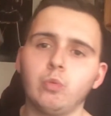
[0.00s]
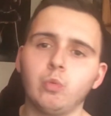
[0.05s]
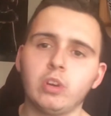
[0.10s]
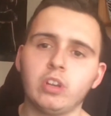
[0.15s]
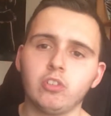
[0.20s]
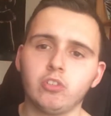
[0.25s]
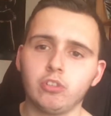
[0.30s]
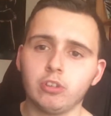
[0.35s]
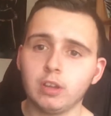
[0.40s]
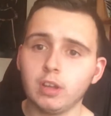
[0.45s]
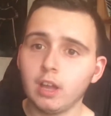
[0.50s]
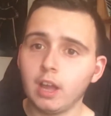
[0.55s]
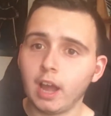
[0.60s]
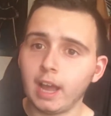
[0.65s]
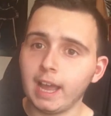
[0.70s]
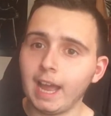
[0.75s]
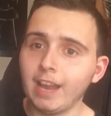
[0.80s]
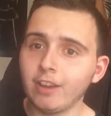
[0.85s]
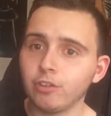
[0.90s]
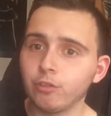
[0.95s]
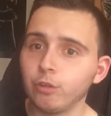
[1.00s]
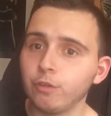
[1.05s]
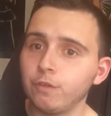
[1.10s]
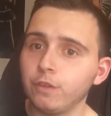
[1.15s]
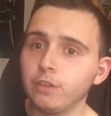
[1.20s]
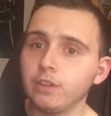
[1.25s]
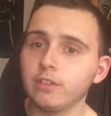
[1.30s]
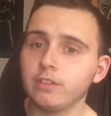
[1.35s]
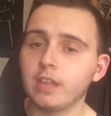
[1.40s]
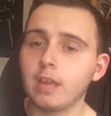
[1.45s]
which I actually
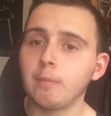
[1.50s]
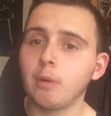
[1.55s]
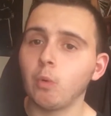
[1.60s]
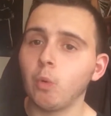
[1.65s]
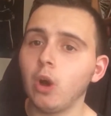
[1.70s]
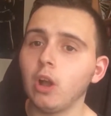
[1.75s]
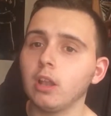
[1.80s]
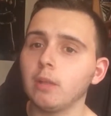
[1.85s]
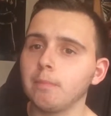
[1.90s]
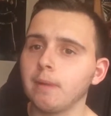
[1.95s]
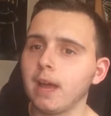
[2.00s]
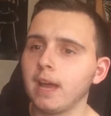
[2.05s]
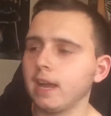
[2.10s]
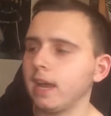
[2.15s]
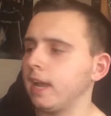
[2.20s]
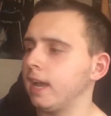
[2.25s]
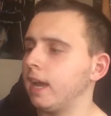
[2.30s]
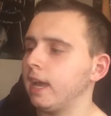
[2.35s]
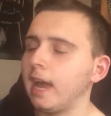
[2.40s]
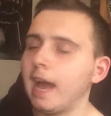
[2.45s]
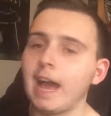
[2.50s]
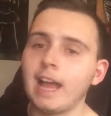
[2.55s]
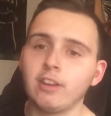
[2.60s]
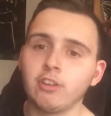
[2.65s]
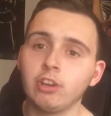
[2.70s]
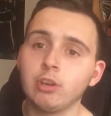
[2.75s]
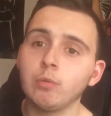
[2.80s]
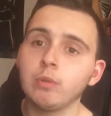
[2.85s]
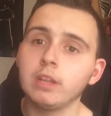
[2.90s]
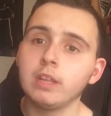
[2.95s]
reviewed this game a while back, and I
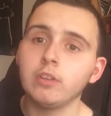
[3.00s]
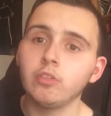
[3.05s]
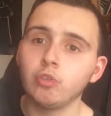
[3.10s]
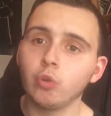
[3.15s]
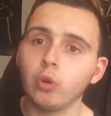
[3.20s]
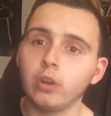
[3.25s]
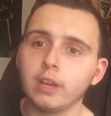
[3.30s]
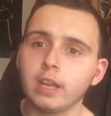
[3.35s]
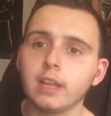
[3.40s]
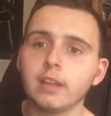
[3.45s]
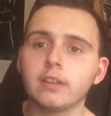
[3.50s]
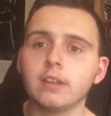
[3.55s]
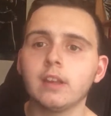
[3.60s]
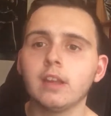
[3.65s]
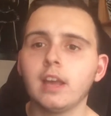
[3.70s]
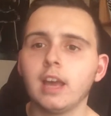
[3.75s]
actually really enjoyed it.